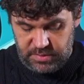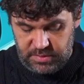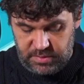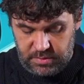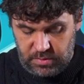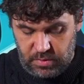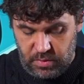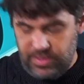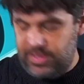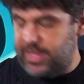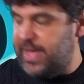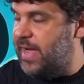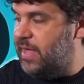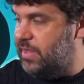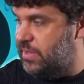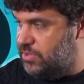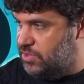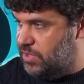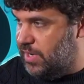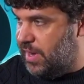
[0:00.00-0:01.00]
this
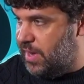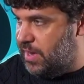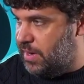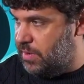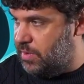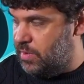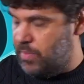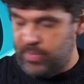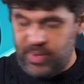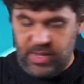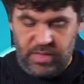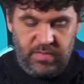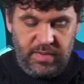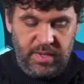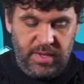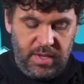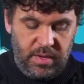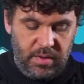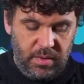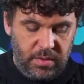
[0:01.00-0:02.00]
contained jar. But
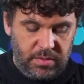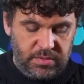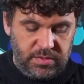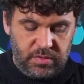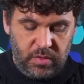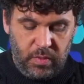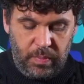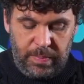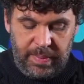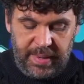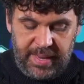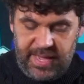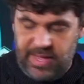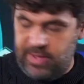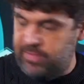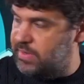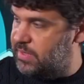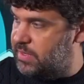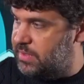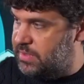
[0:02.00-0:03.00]
we can also
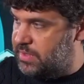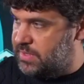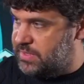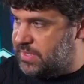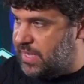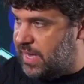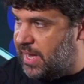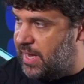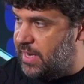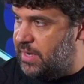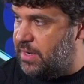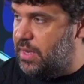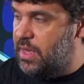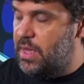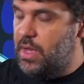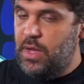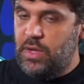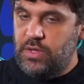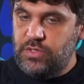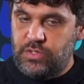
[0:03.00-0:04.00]
play with the design
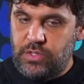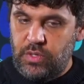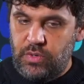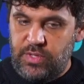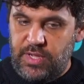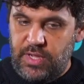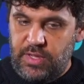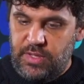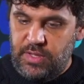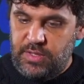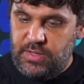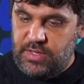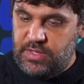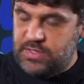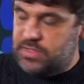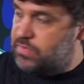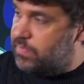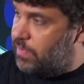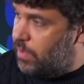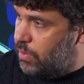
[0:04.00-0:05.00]
so that it
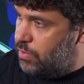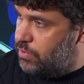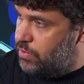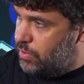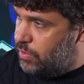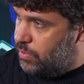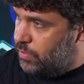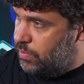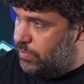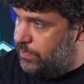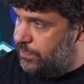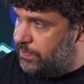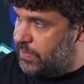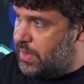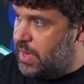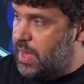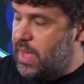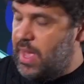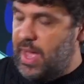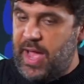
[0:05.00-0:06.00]
is flow-through.
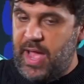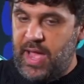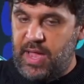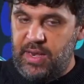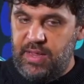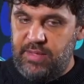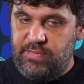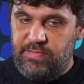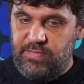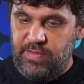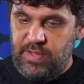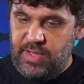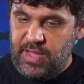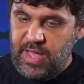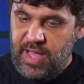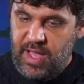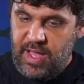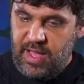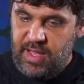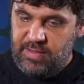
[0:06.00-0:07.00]
And if we
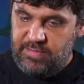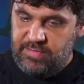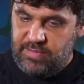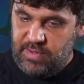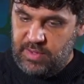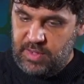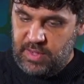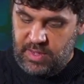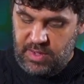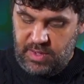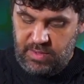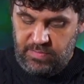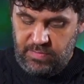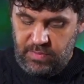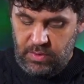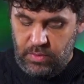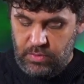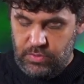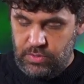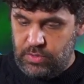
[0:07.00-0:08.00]
have a
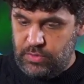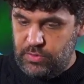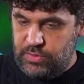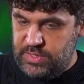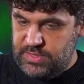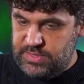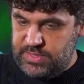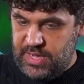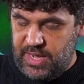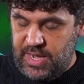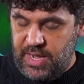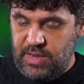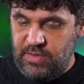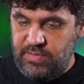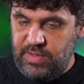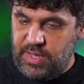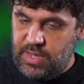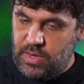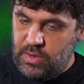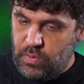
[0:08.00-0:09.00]
flow-through design,
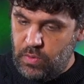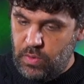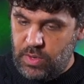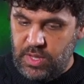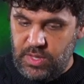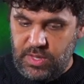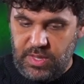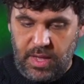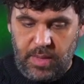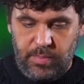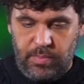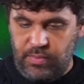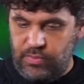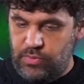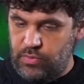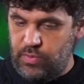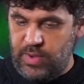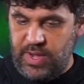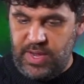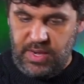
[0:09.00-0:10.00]
we can hook it
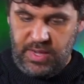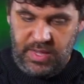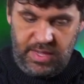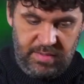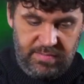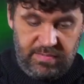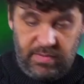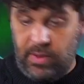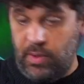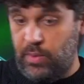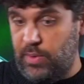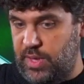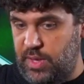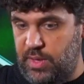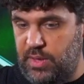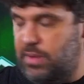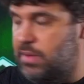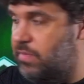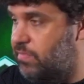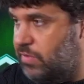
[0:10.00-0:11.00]
up to any
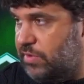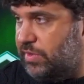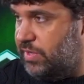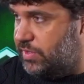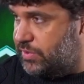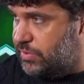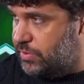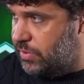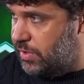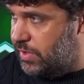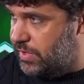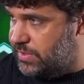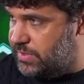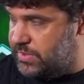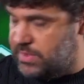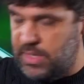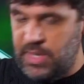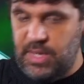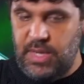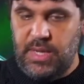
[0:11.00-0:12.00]
flowing water
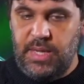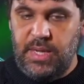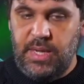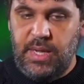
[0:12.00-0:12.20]
source.